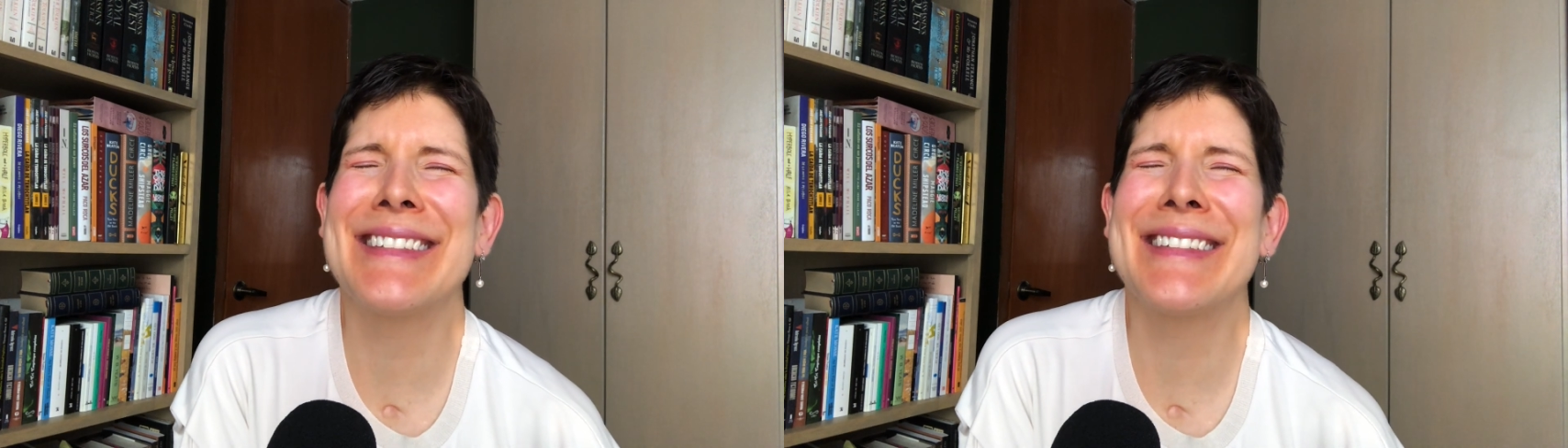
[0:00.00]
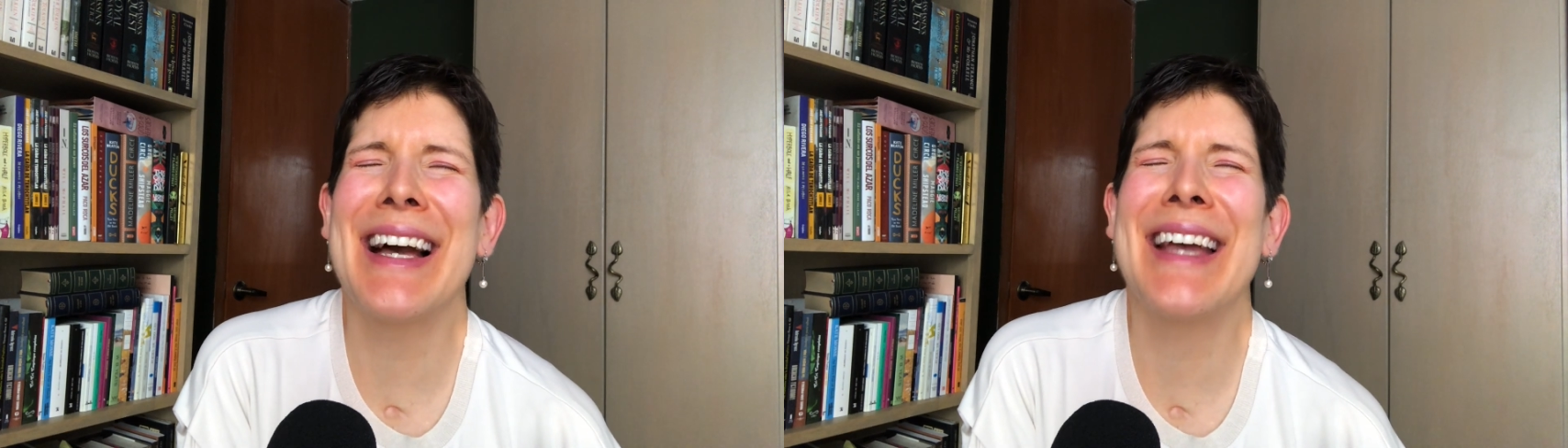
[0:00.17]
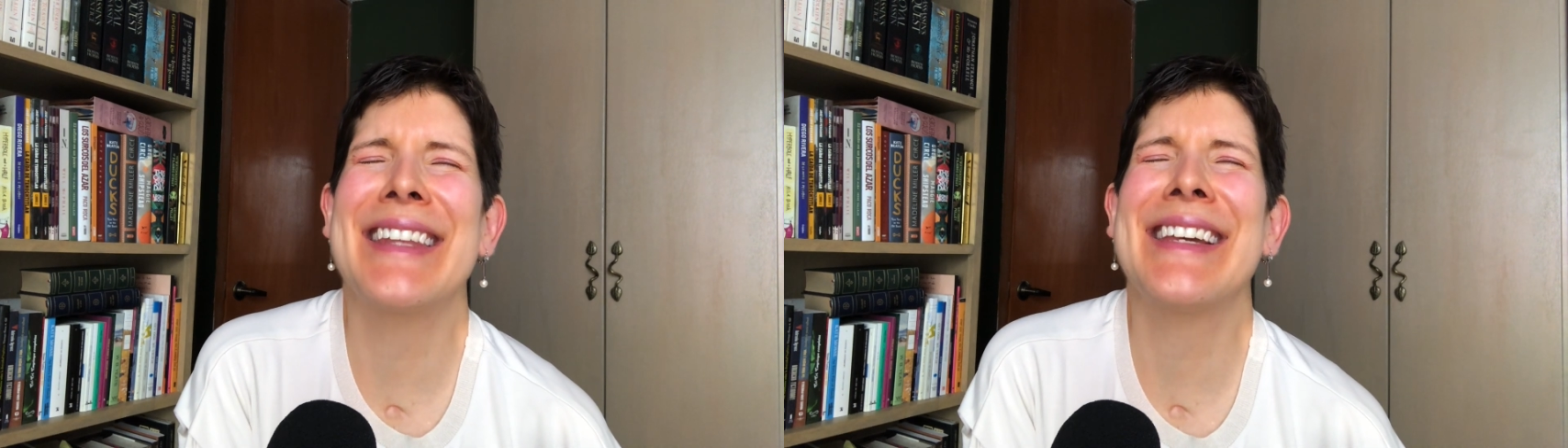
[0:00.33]

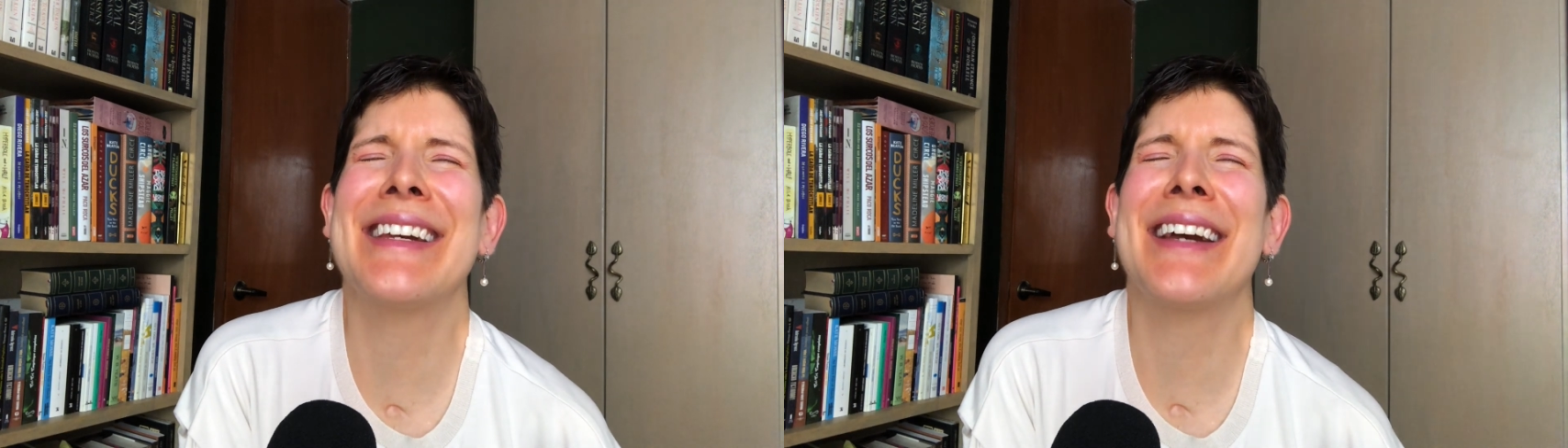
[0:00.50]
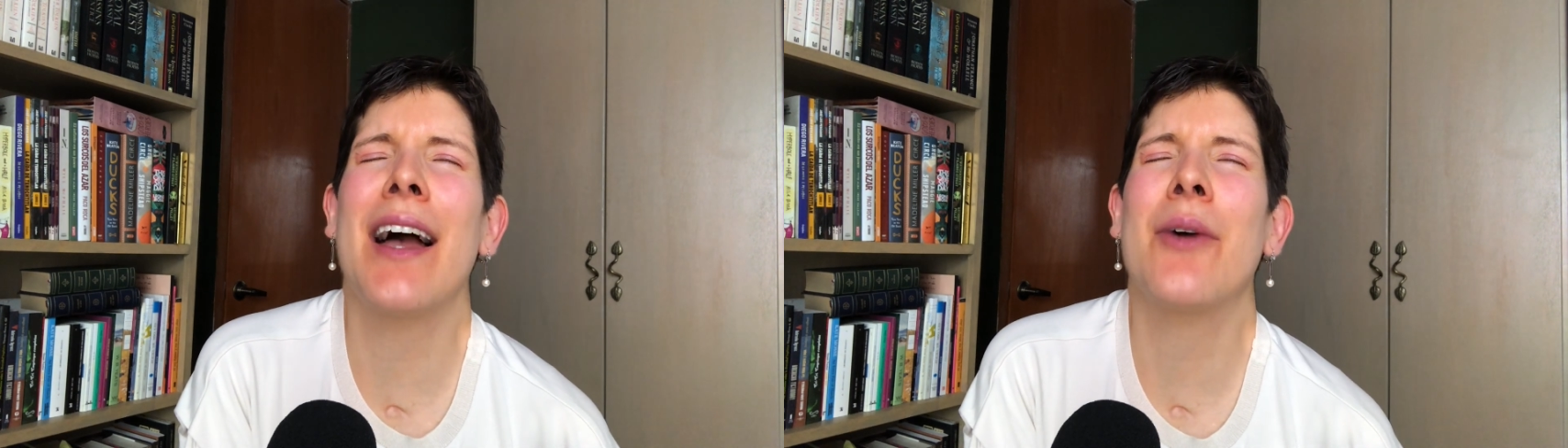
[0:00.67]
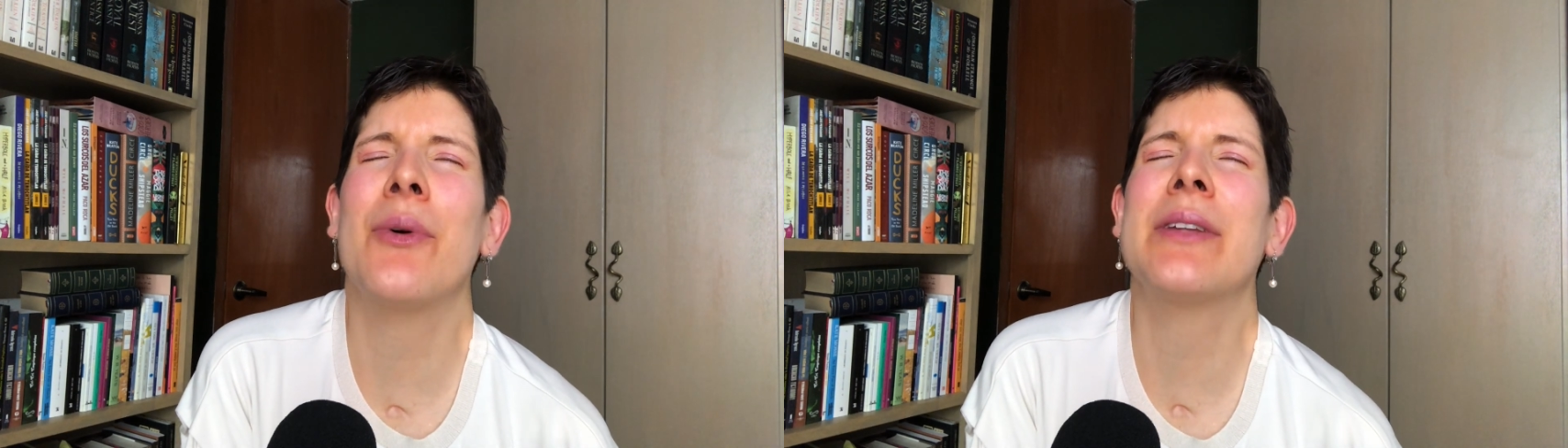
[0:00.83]
I think
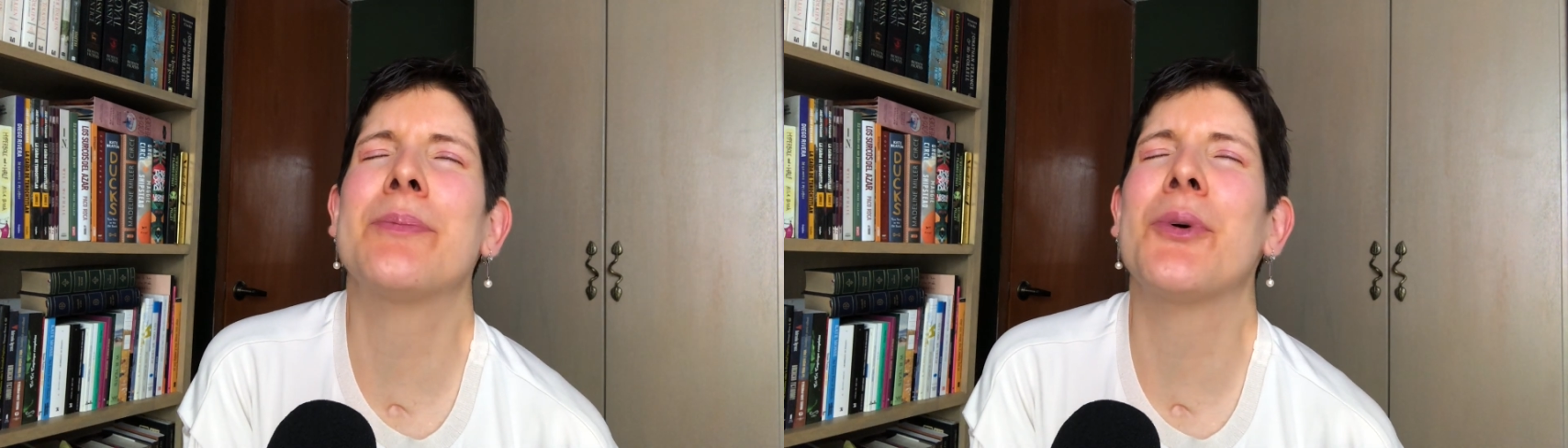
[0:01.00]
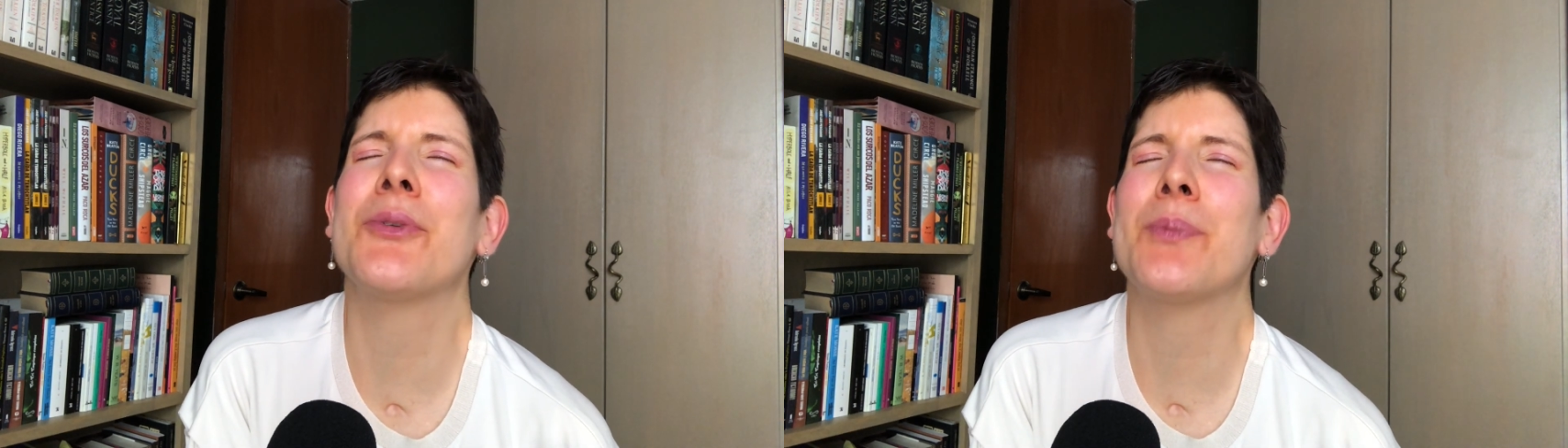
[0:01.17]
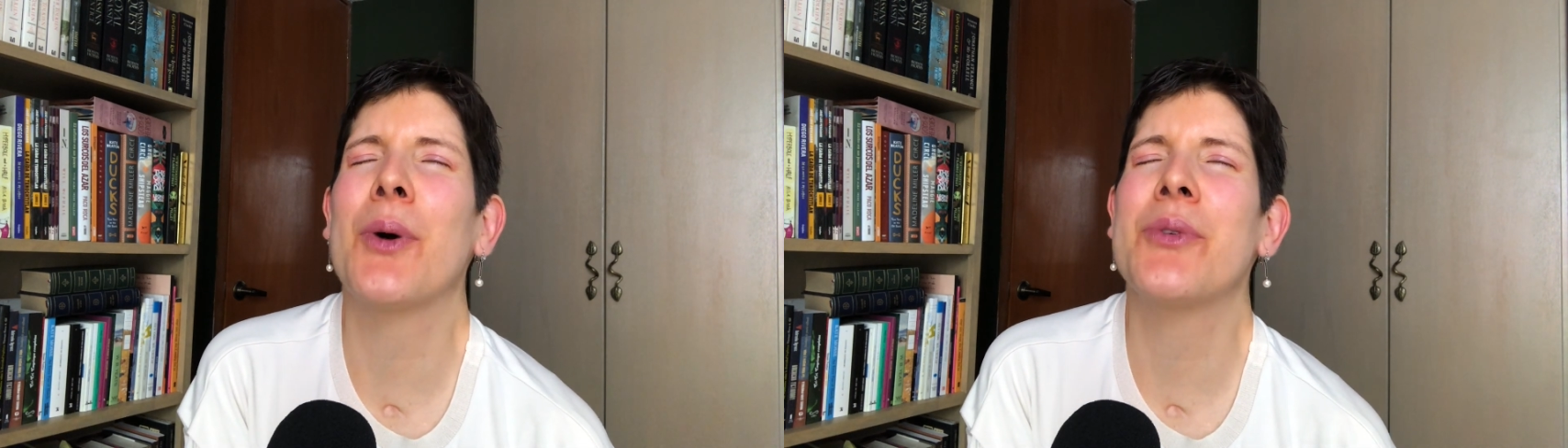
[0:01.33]
I was
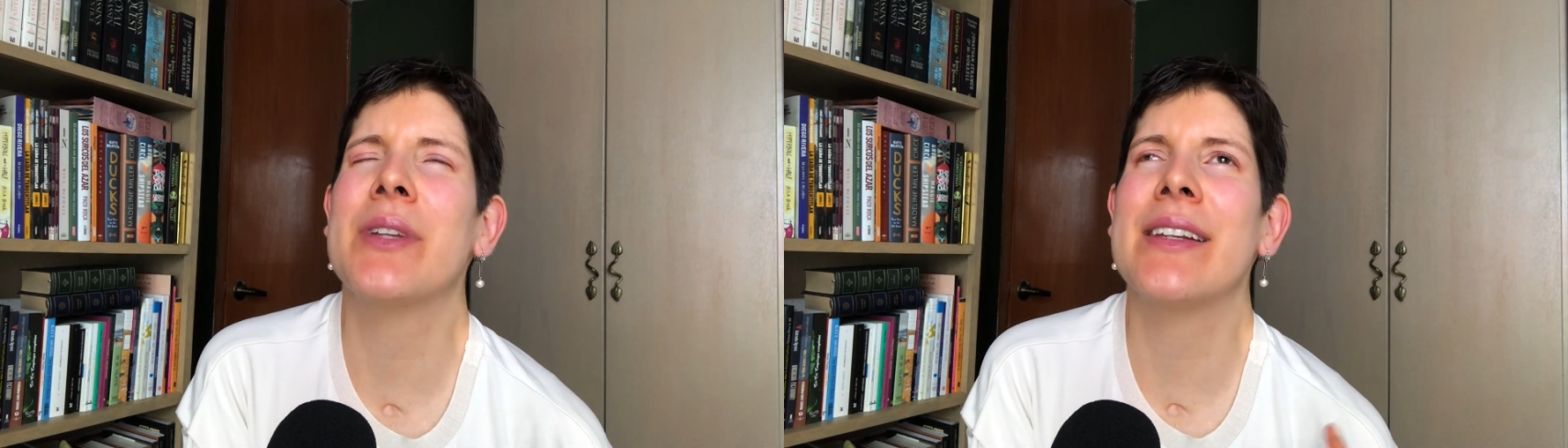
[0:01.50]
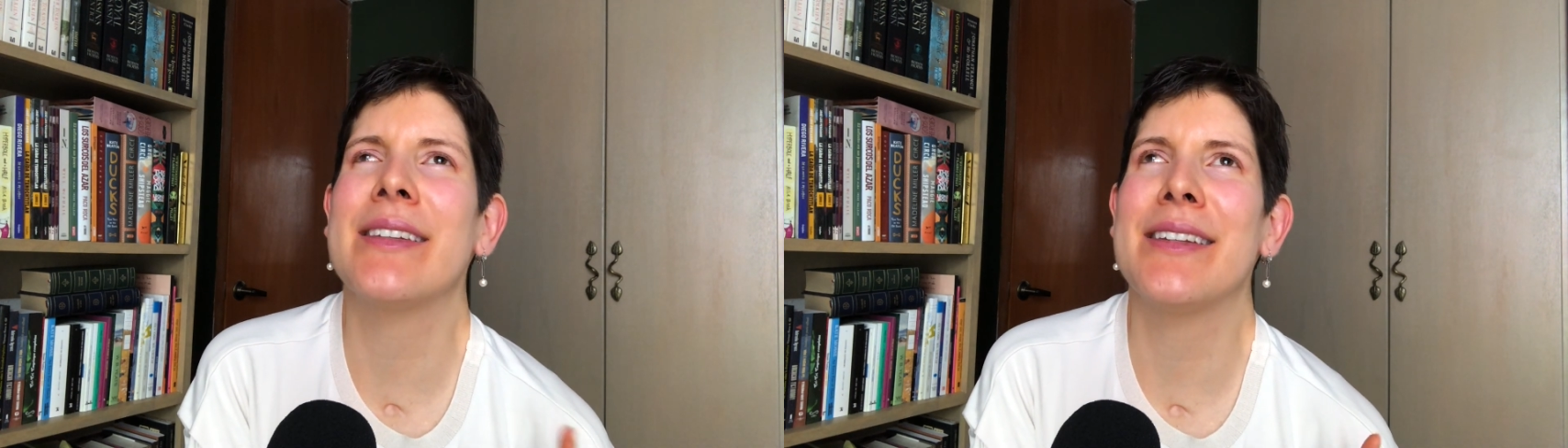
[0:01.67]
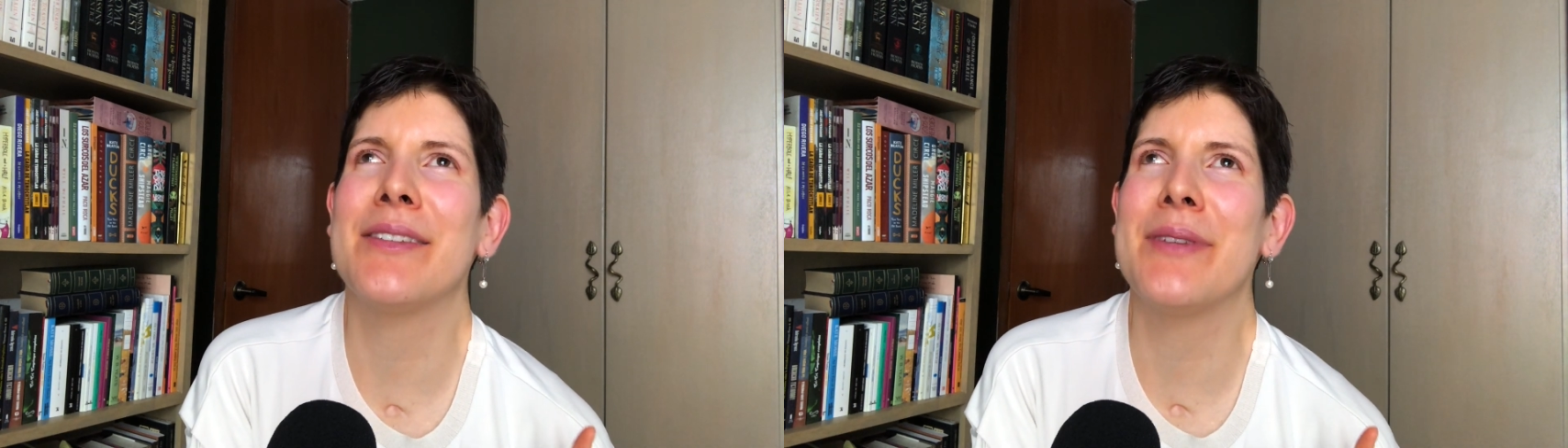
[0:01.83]
postponing
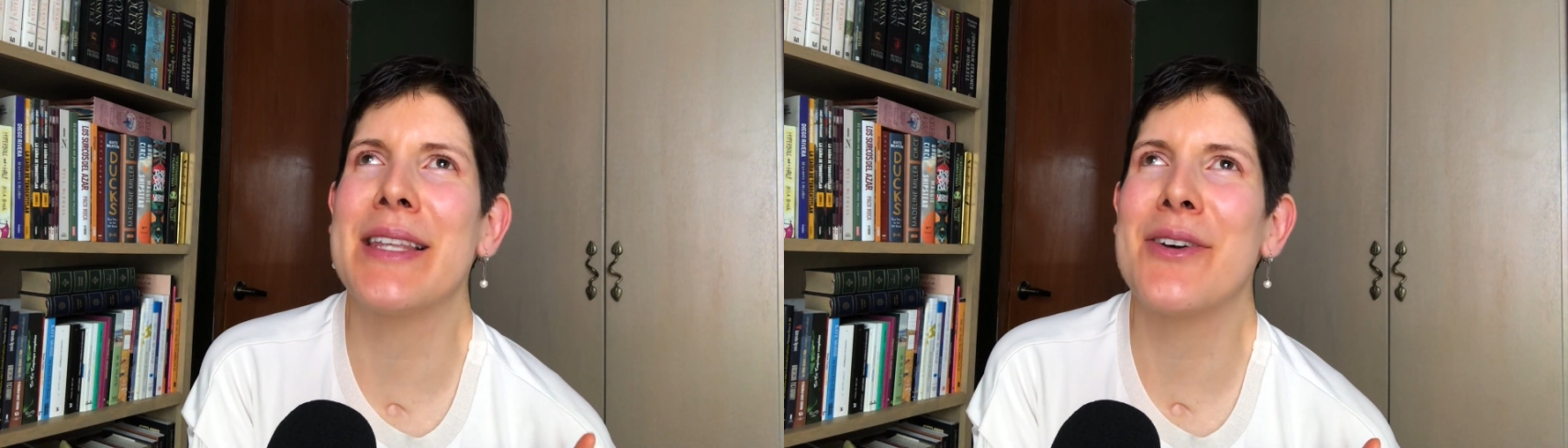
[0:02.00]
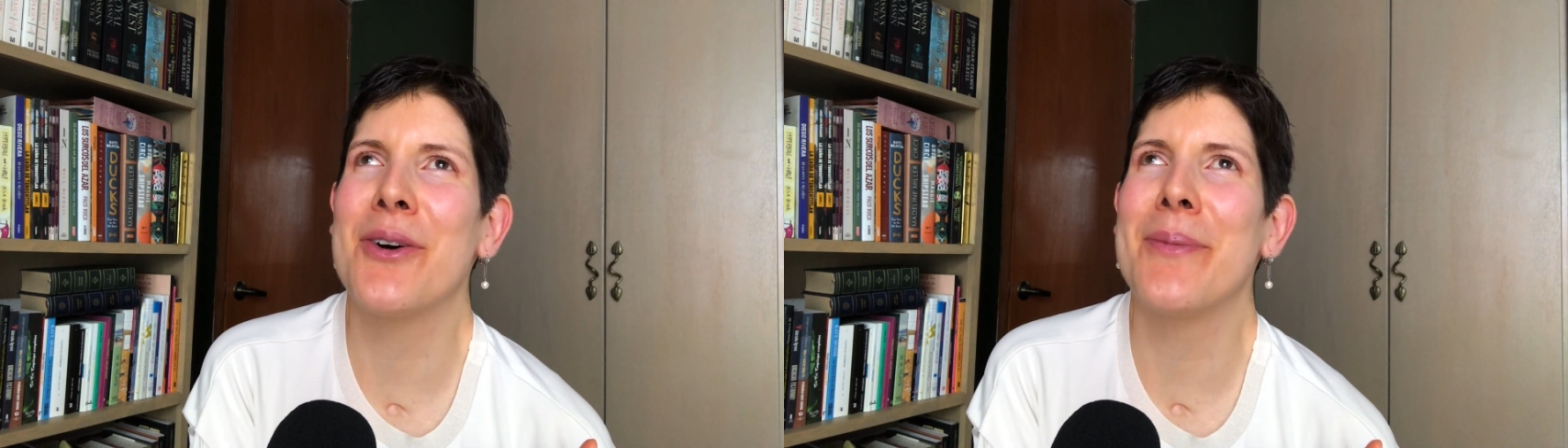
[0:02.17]
this video